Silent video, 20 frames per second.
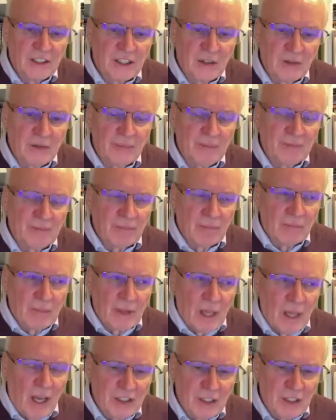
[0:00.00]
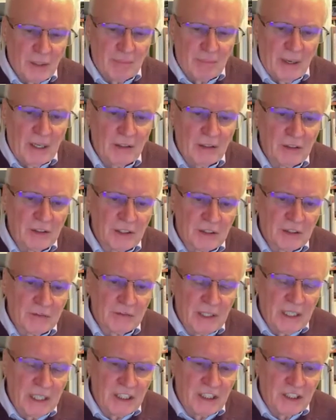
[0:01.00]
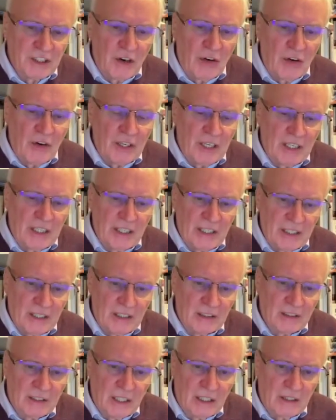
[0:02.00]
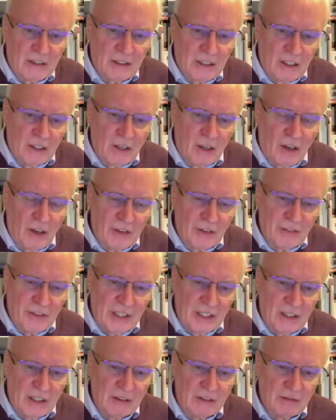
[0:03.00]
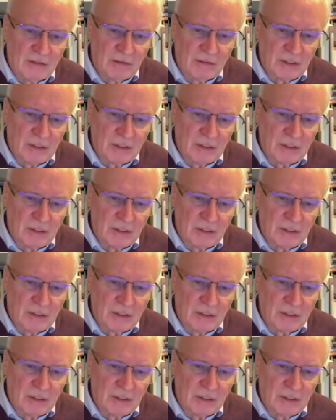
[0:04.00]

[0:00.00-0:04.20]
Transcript: so I suppose historically that a lot of the